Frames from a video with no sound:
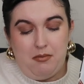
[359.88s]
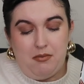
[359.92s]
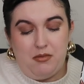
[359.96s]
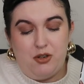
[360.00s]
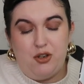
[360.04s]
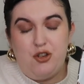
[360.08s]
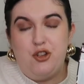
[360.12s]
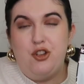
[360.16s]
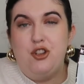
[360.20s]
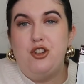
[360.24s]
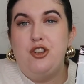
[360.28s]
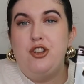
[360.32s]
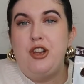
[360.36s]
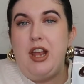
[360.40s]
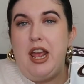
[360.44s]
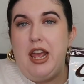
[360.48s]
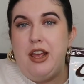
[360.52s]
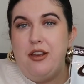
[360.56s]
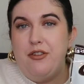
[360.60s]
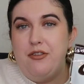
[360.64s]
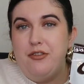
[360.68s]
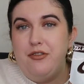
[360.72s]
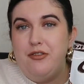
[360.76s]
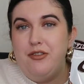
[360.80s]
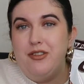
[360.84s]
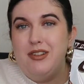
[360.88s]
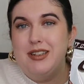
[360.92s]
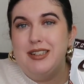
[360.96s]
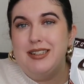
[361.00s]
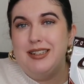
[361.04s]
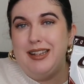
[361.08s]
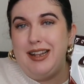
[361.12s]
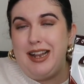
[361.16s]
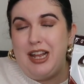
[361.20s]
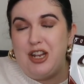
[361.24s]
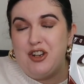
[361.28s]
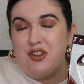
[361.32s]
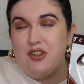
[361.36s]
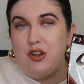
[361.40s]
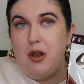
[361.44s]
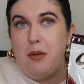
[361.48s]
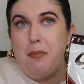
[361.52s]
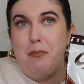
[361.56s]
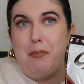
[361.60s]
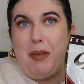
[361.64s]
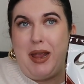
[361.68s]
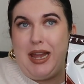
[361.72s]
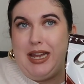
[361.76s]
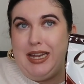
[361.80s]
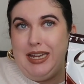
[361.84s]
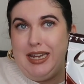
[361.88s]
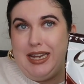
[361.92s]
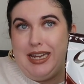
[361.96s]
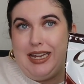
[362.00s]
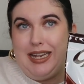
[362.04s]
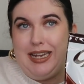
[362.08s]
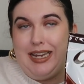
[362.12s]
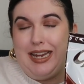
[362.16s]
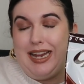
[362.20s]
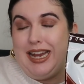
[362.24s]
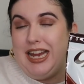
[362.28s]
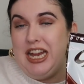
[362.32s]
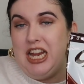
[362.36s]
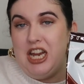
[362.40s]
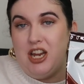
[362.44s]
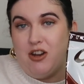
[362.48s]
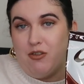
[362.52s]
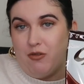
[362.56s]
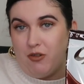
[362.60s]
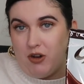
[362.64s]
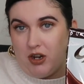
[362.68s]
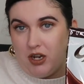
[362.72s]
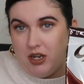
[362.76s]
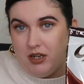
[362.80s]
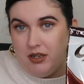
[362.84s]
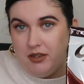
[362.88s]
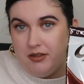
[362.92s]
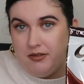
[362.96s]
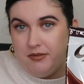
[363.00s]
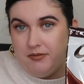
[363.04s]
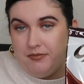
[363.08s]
chef / baking era.